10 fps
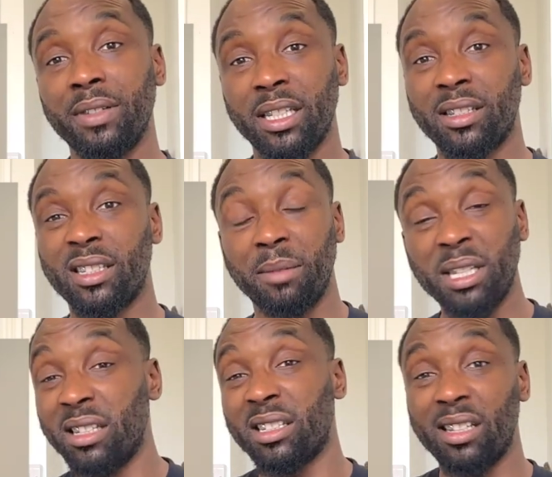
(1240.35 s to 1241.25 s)

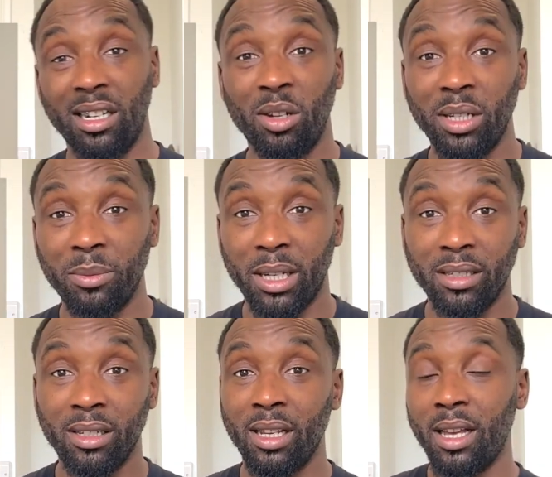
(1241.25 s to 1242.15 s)
Sometimes it's a lonely one,
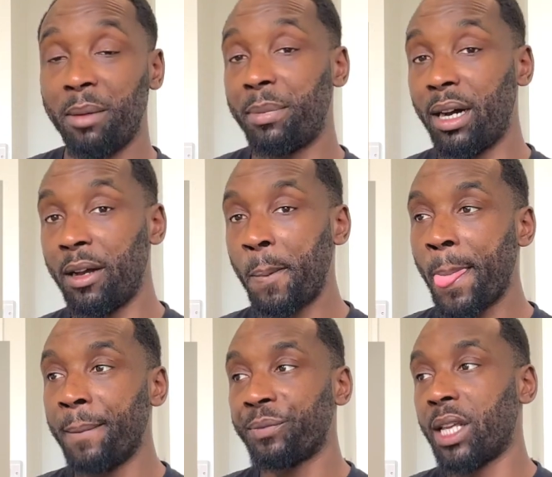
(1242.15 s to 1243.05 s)
but
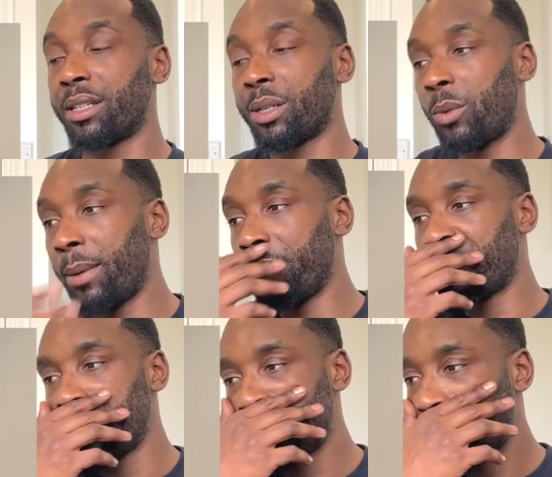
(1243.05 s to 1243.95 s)
it's a one which
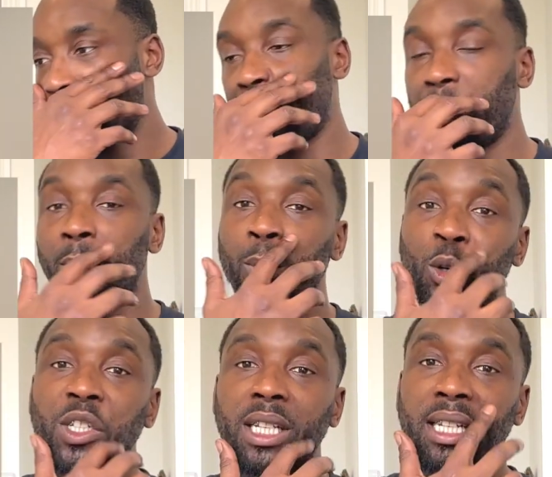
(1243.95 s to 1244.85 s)
is very
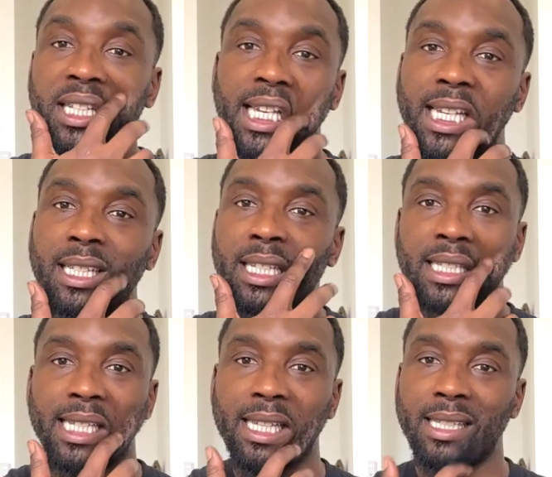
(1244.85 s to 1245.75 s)
rewarding in
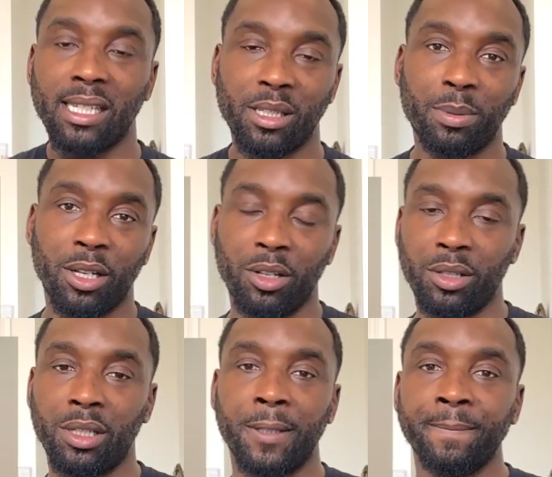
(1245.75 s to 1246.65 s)
senses, because